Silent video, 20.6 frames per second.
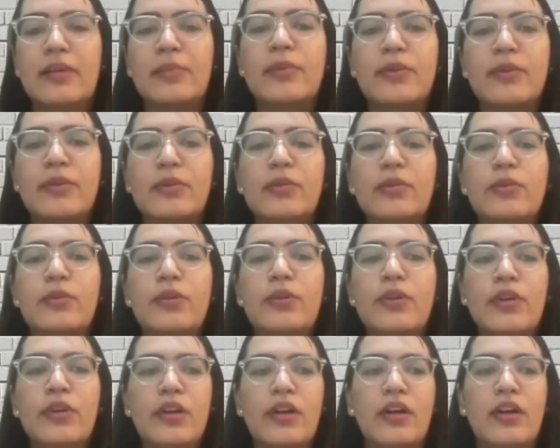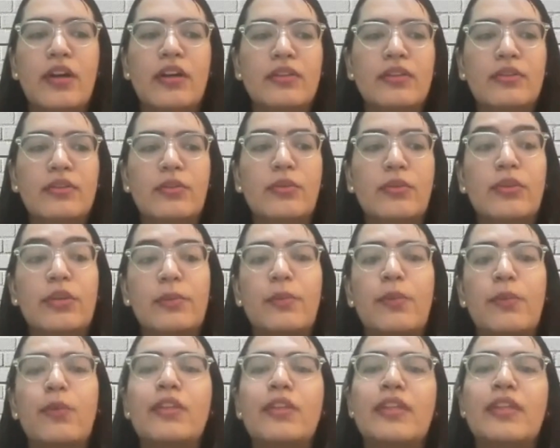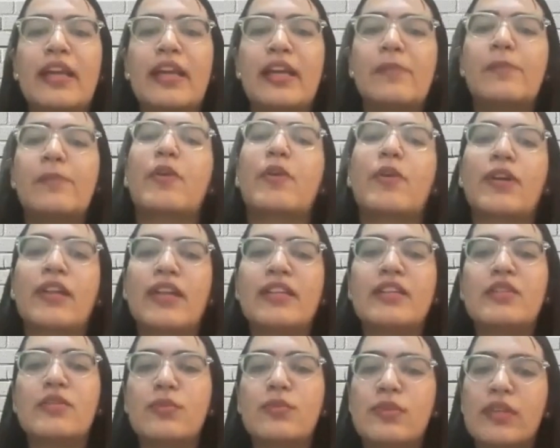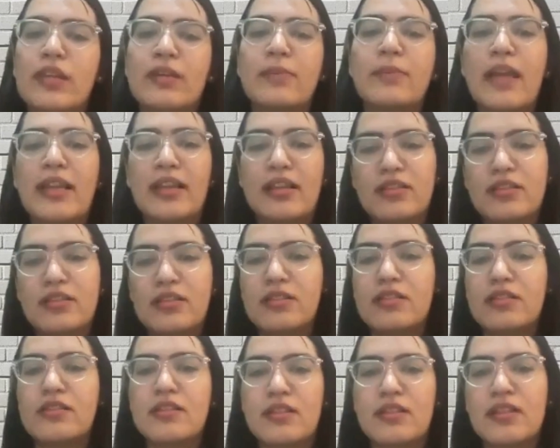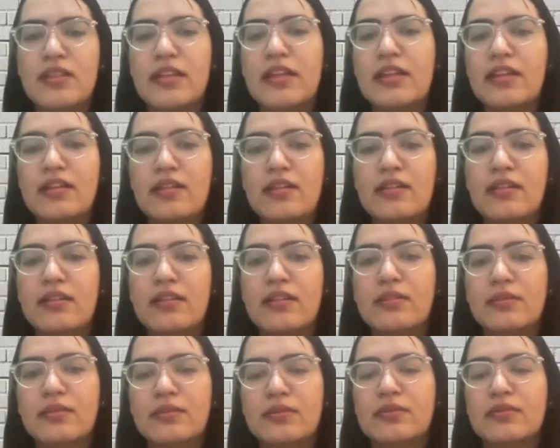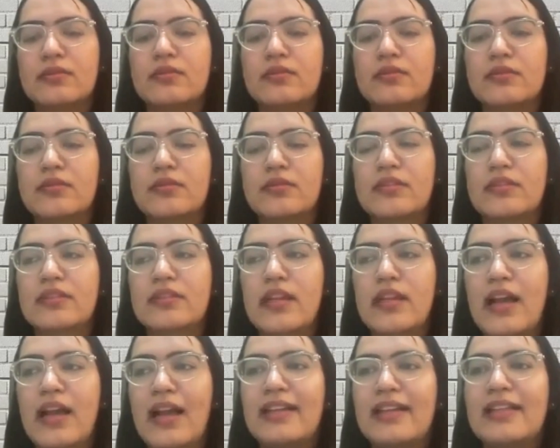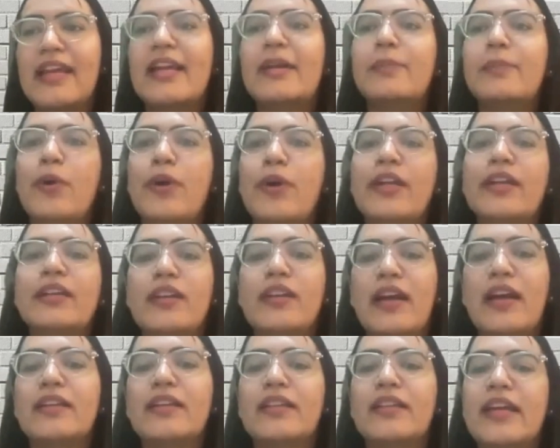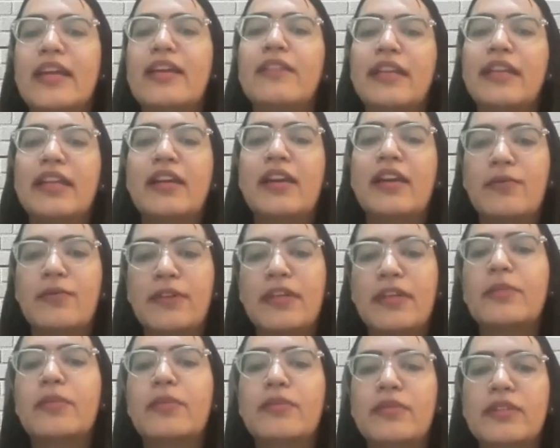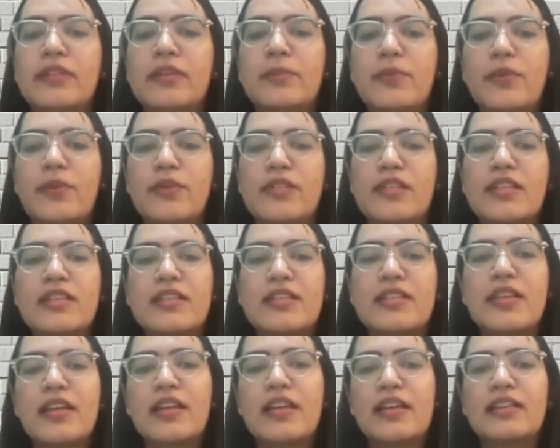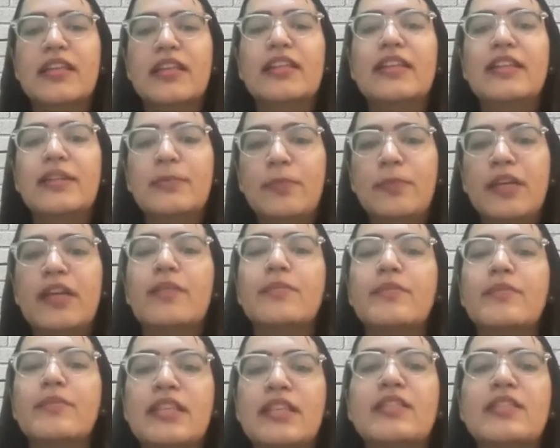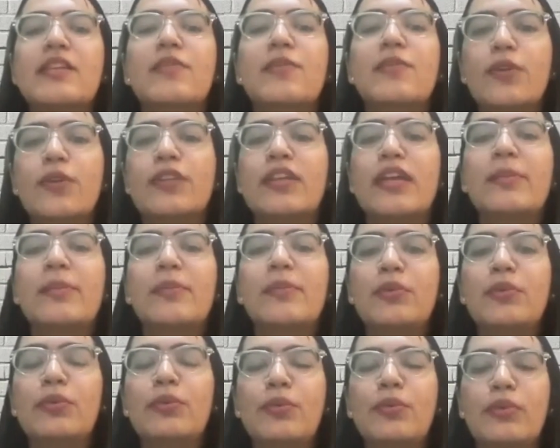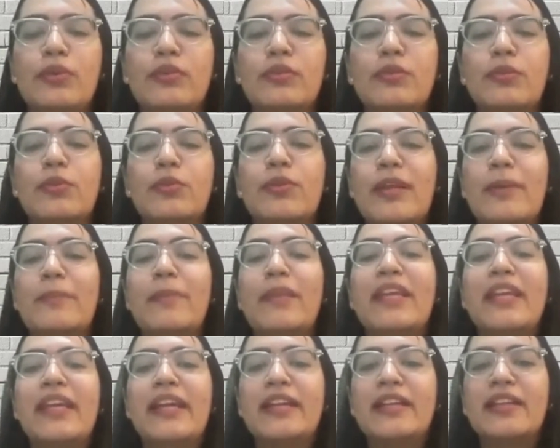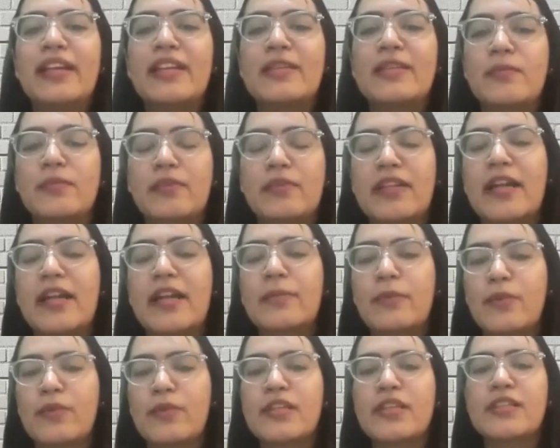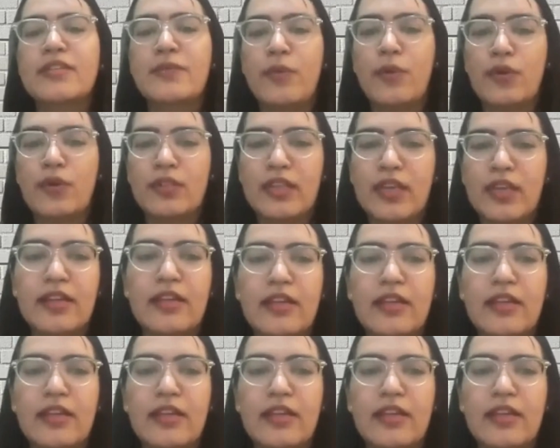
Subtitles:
able to report their progress to their managers, right? At that point, and they are very comfortable with the process, then it becomes easier for them to replicate that process for their